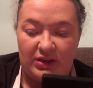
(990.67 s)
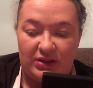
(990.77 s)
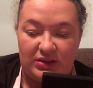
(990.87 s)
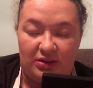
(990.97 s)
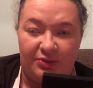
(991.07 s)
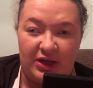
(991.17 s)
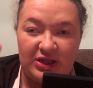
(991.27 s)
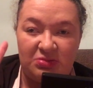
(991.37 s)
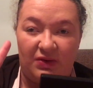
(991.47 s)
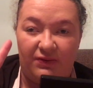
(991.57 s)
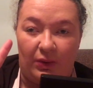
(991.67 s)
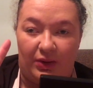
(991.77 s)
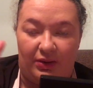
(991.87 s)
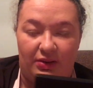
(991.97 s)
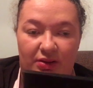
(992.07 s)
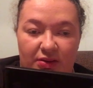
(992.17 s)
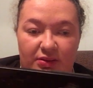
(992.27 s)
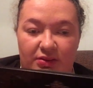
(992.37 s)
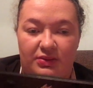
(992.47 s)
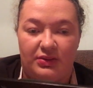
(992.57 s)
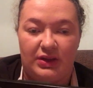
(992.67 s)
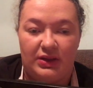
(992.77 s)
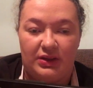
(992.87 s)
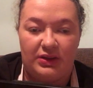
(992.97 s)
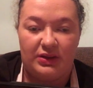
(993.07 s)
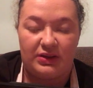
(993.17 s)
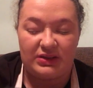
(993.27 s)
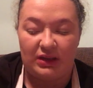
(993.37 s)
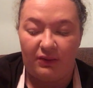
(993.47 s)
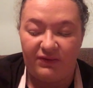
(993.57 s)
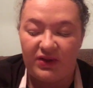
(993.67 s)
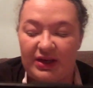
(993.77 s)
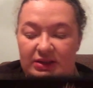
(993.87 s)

So it'll probably just be 4. Because I don't feel like